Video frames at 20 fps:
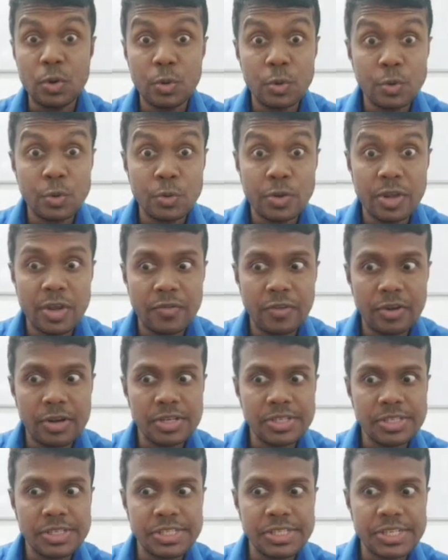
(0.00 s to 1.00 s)
order to
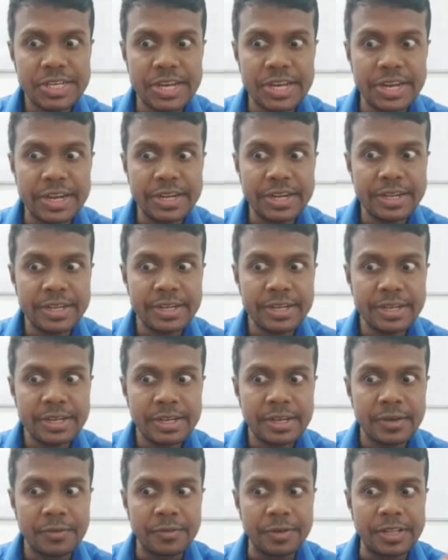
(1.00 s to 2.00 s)
differentiate
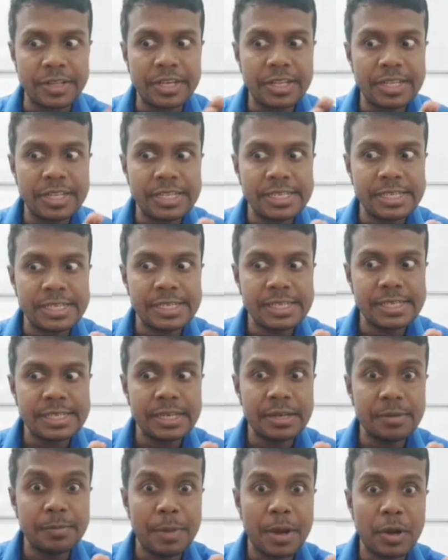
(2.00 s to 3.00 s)
whether this
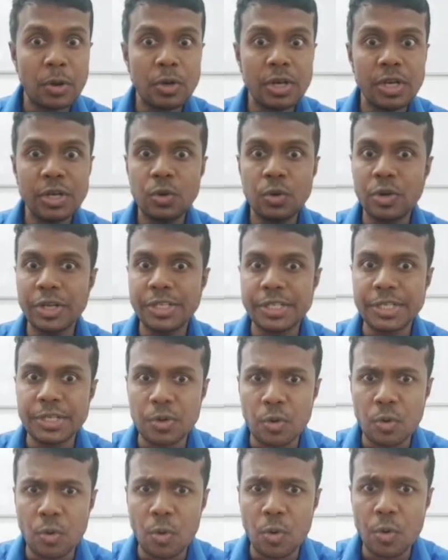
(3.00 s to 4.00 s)
is in parotid
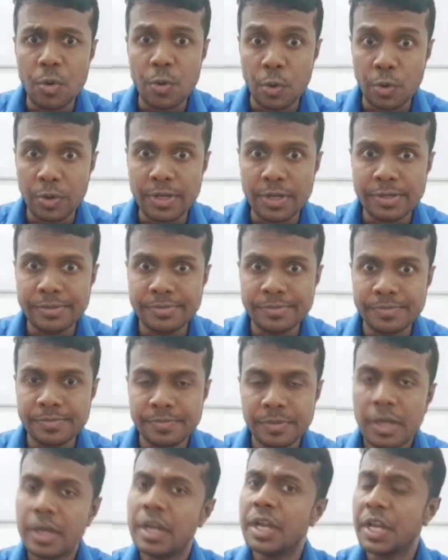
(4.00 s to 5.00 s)
origin or not,
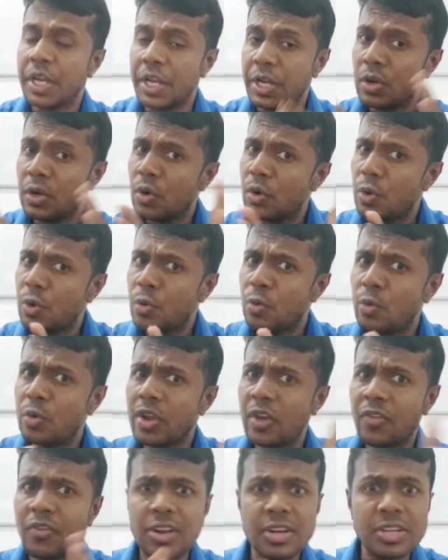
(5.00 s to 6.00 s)
in order
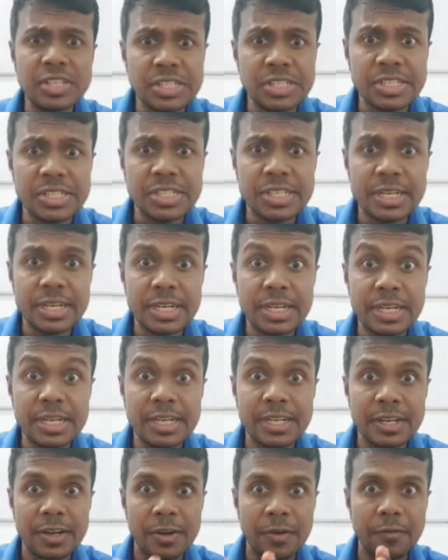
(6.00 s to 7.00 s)
to
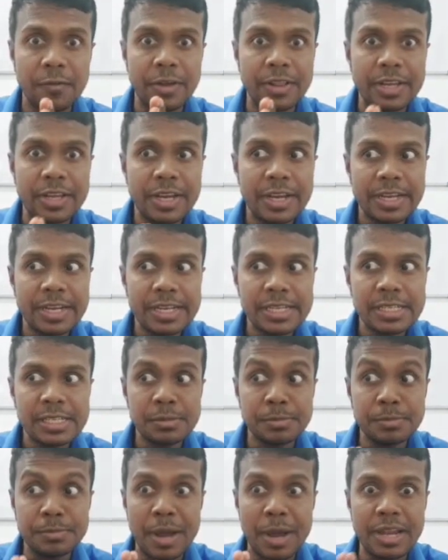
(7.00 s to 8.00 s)
differentiate whether it
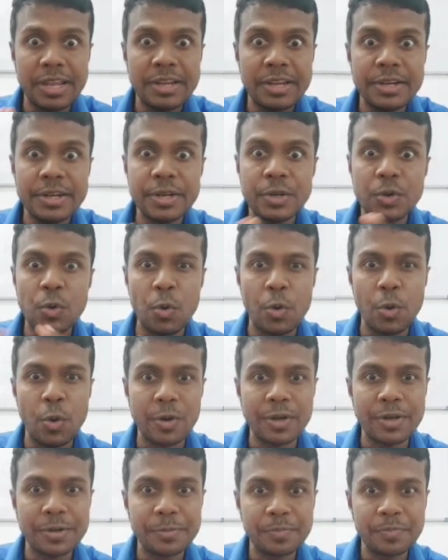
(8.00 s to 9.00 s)
is malignant or
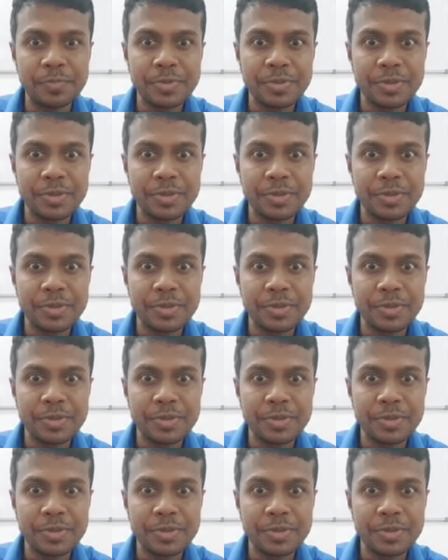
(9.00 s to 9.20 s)
not,